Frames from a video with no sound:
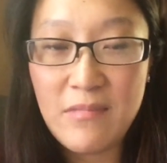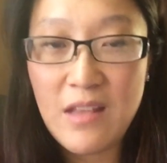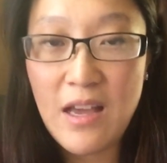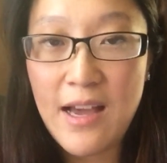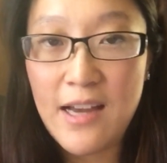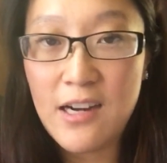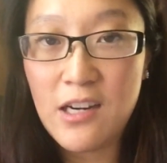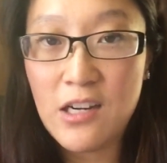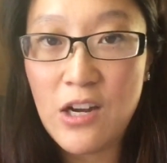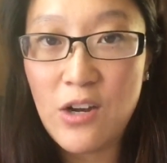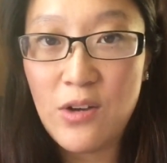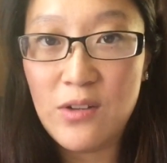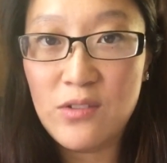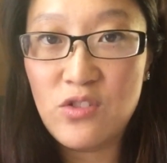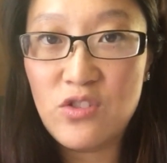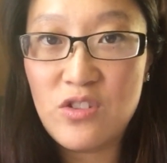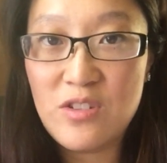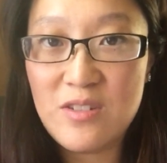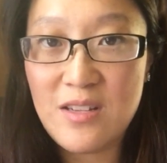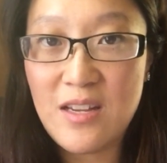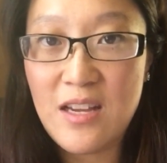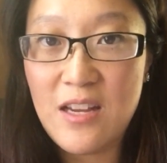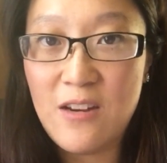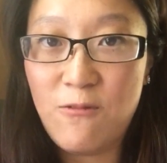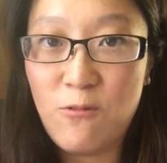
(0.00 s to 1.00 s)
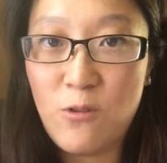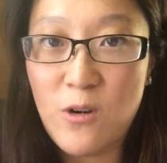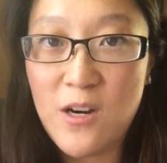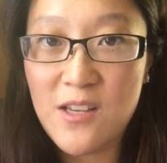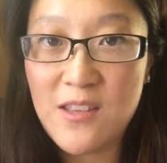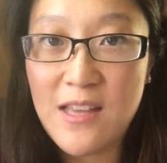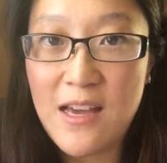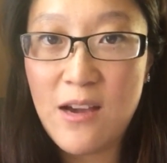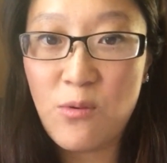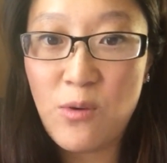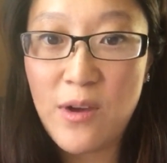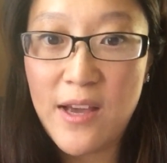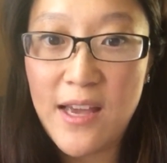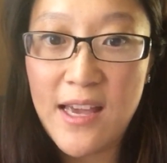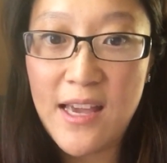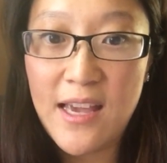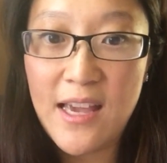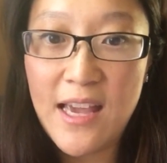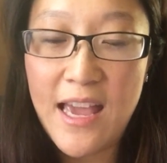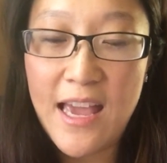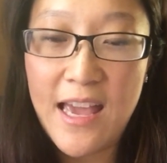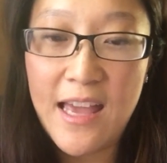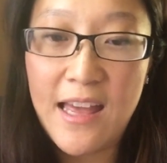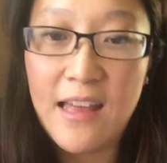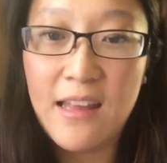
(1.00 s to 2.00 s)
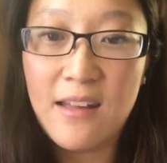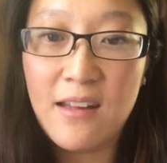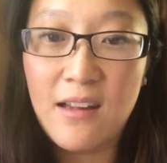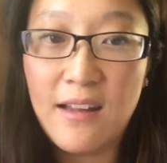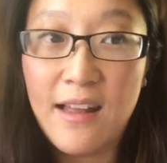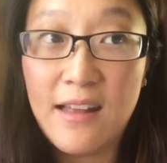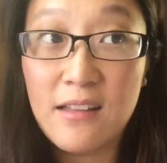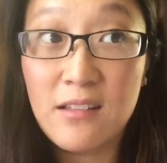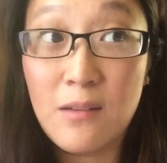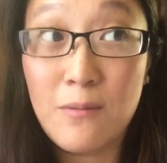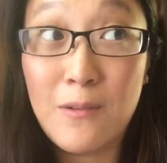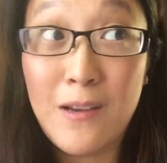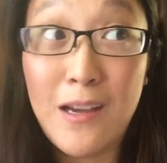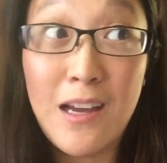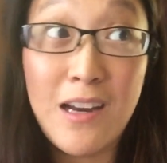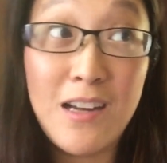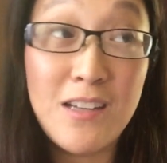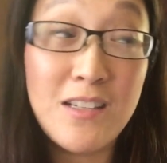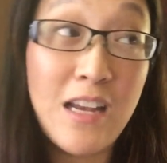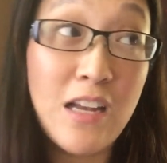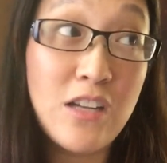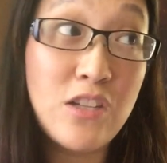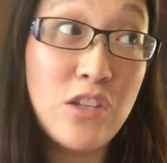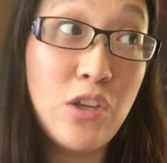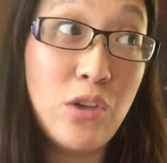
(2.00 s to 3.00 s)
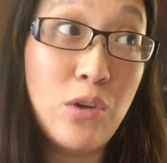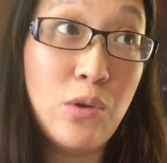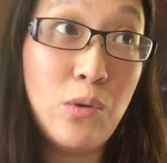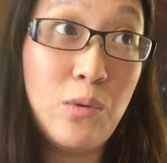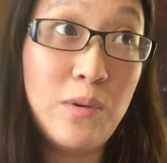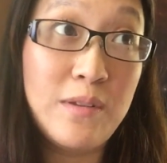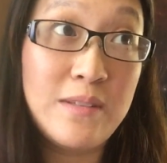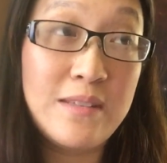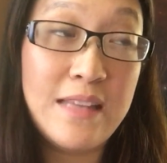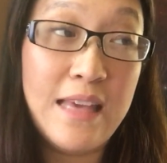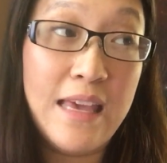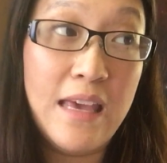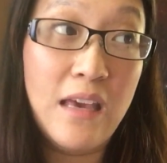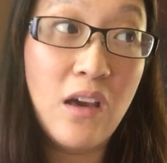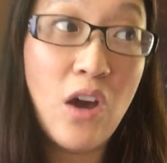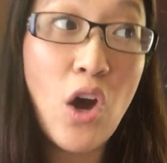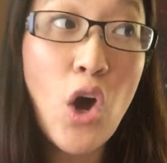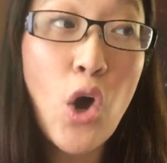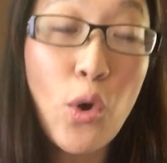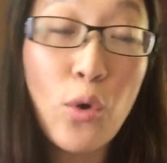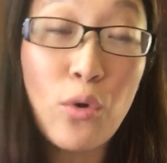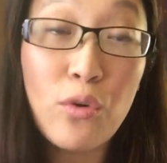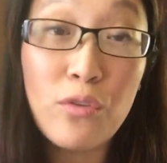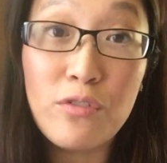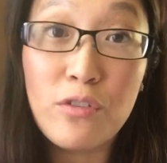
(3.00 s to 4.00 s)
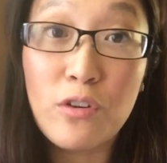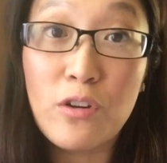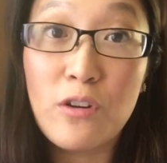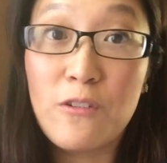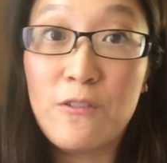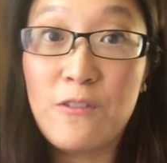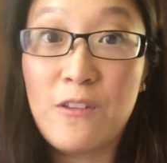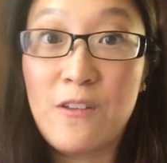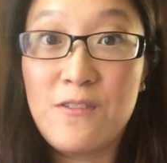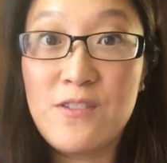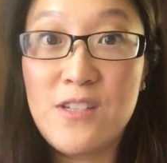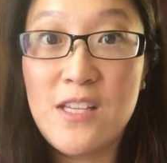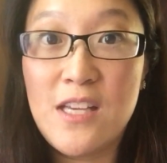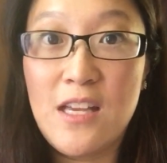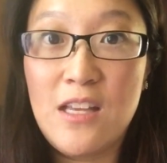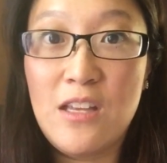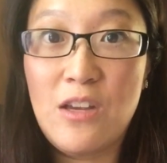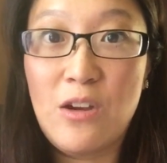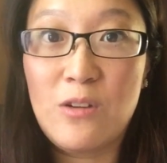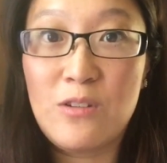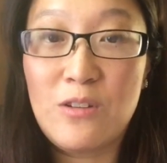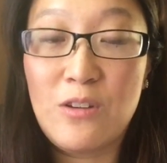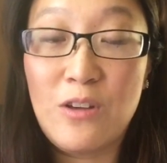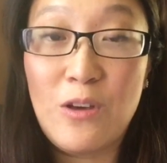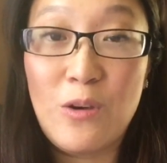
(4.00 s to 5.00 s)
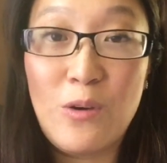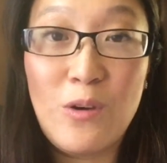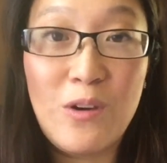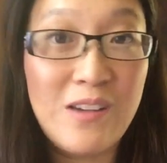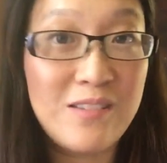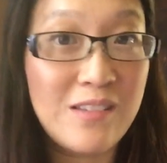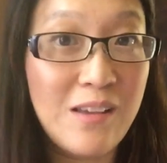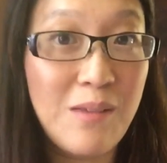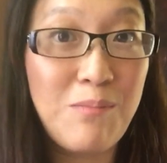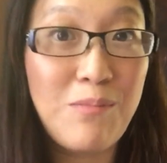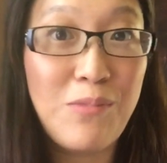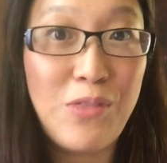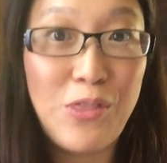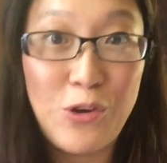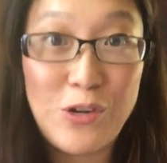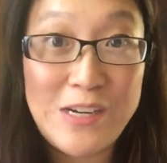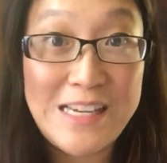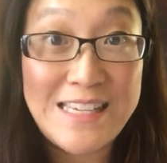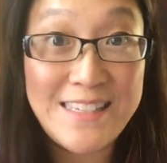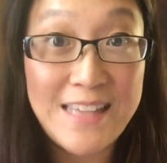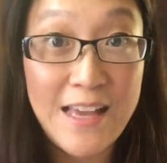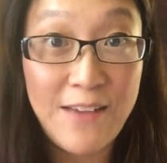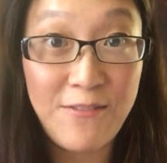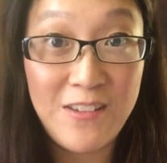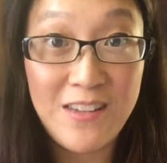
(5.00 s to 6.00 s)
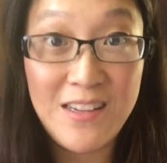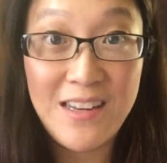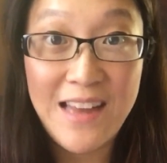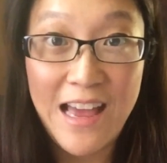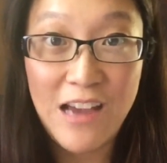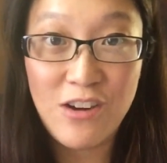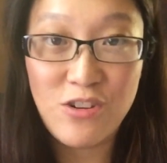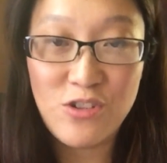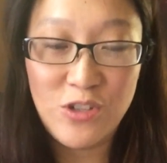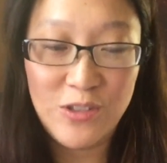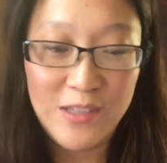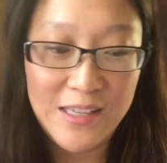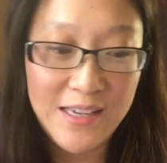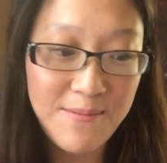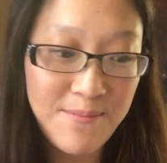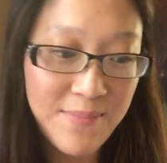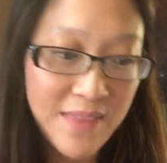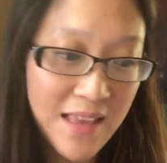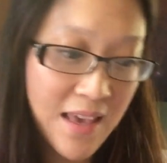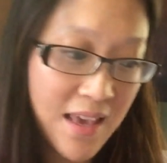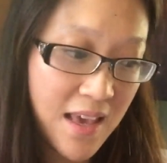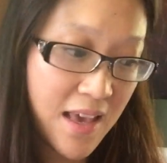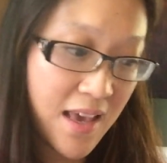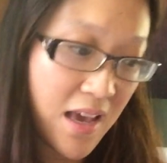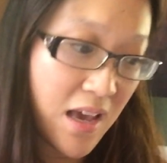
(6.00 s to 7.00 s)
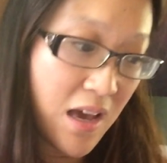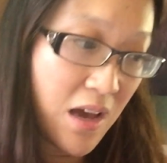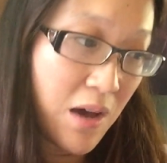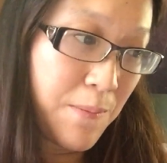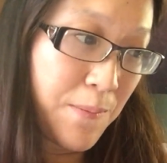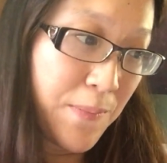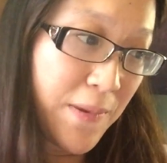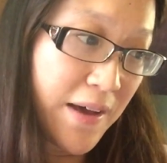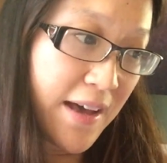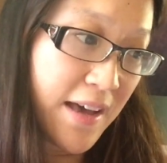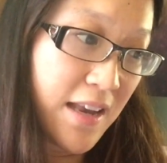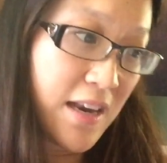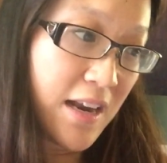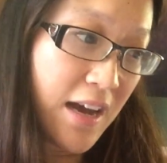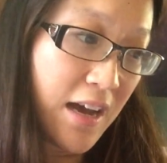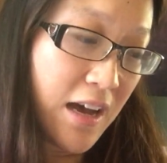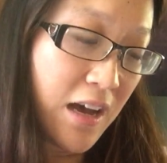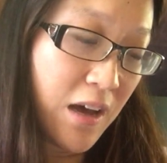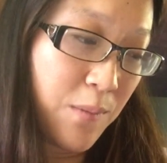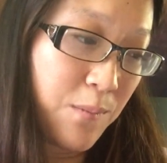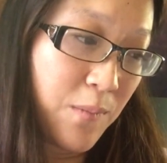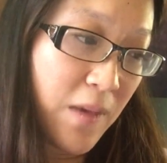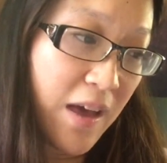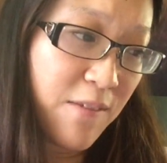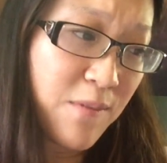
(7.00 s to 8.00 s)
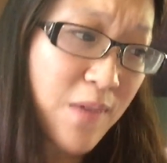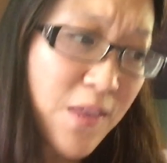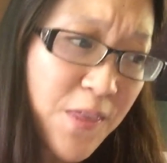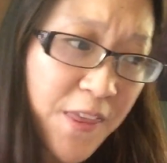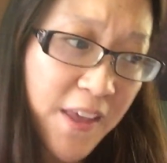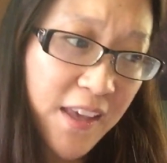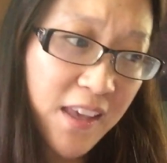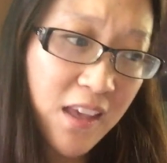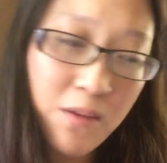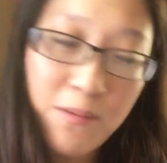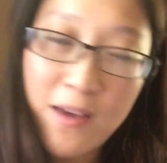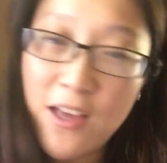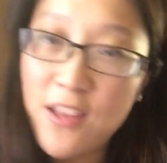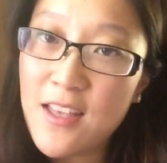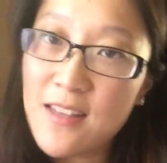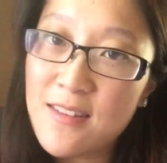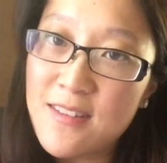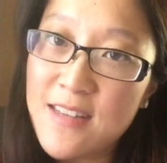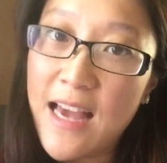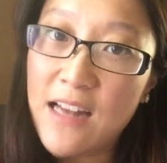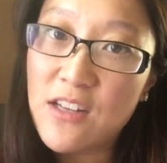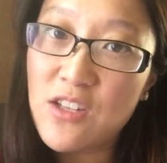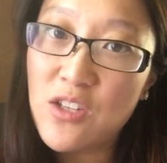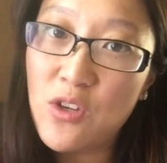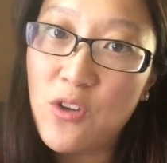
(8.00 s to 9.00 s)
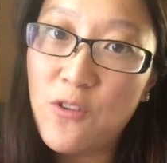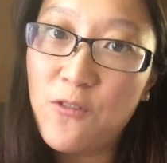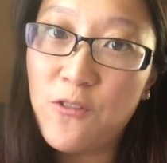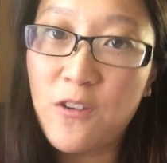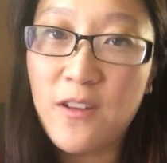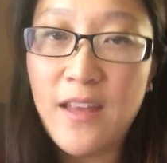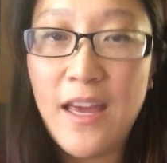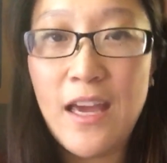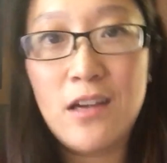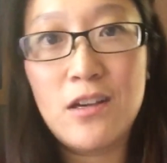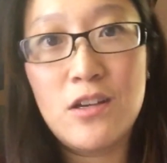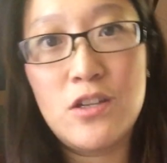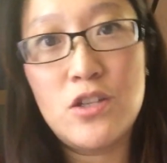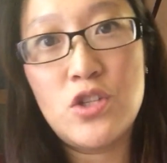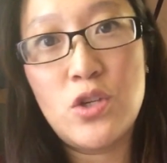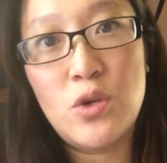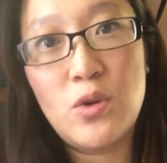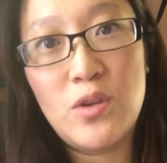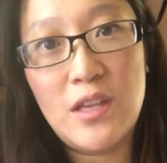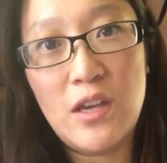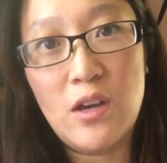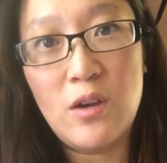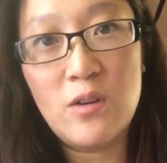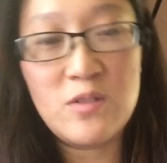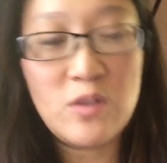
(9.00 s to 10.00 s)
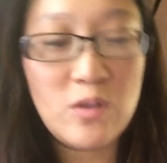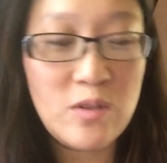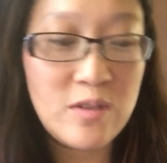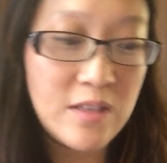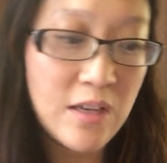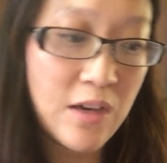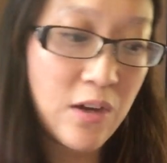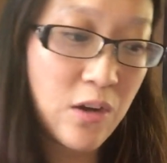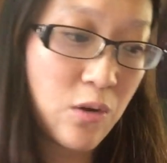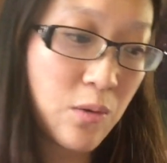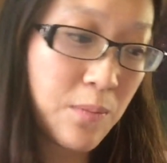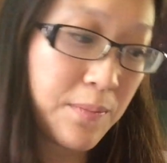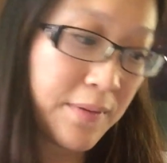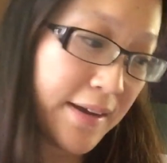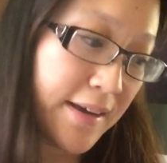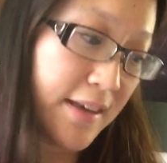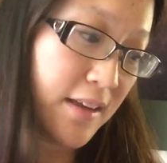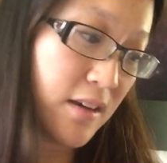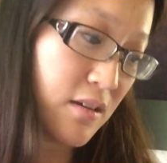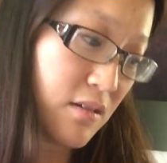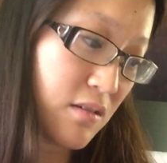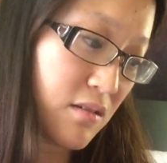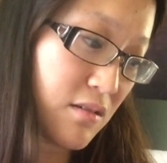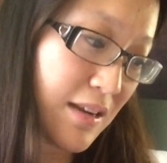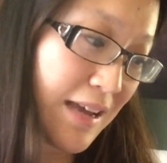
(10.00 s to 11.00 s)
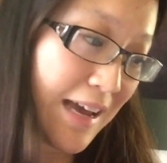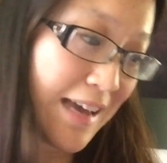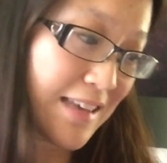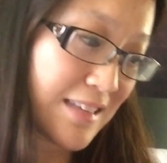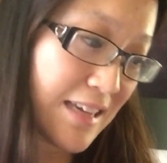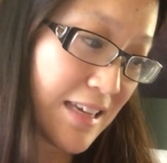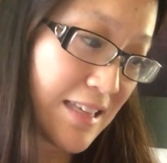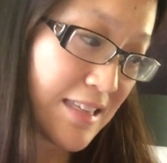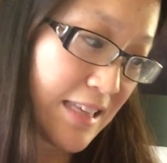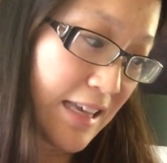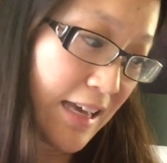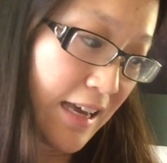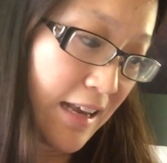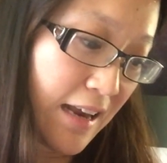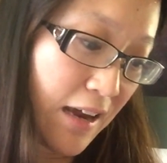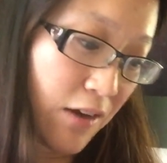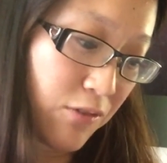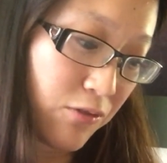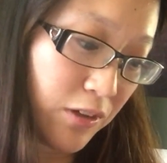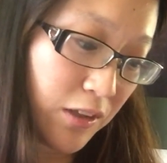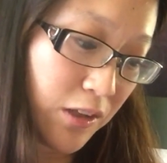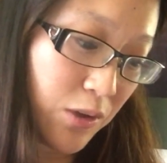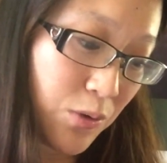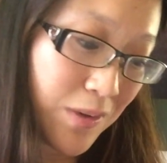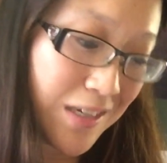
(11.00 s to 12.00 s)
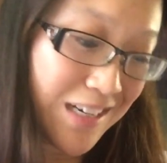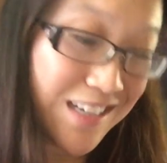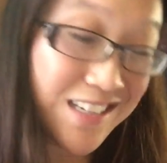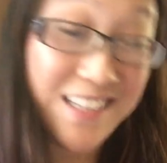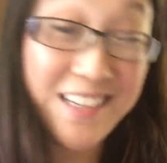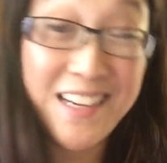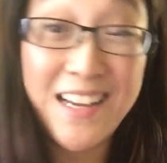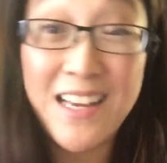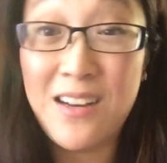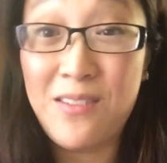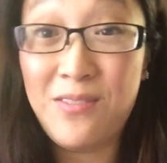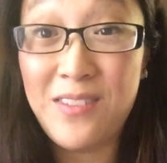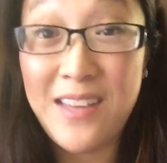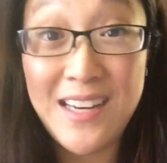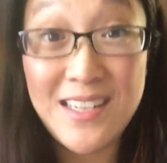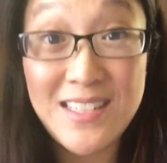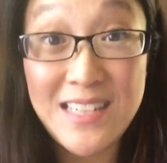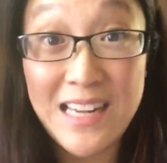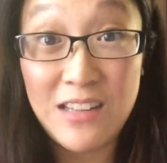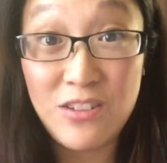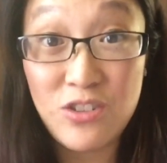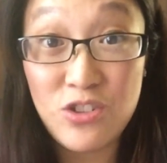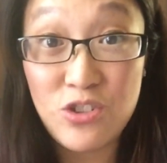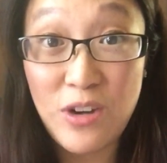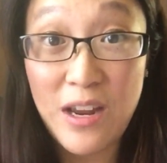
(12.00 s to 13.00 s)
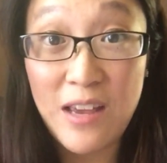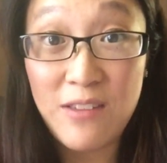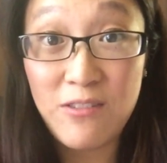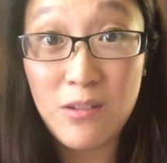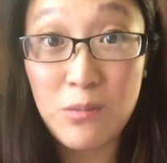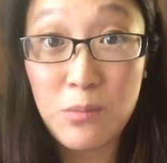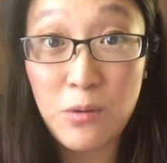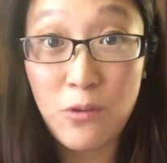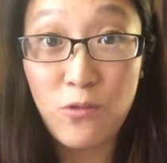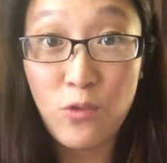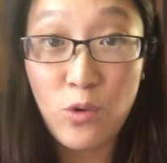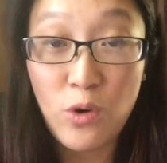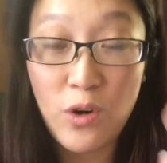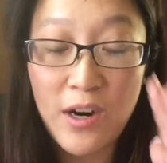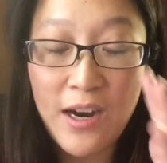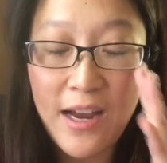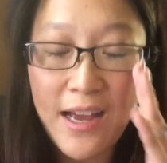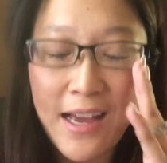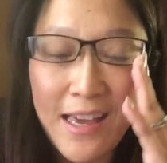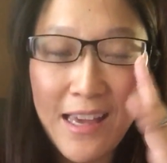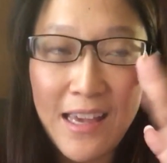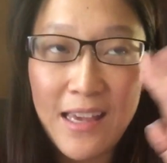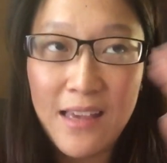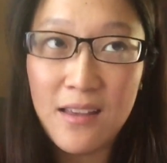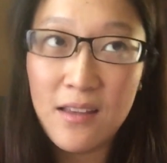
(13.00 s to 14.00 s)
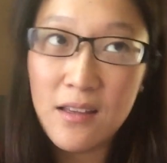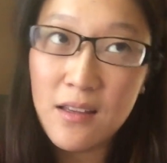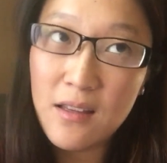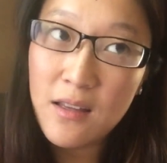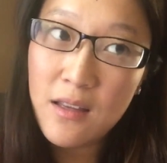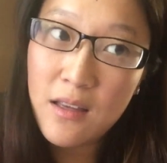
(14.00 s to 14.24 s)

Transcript: I don't know, it's just kind of worked that way. And the last time I got a tattoo was like over 15 years ago, because I'm 37 actually. But I've been thinking about this tattoo for like 2 years or so, but as I said, I really wanted to kind of like test drive it before I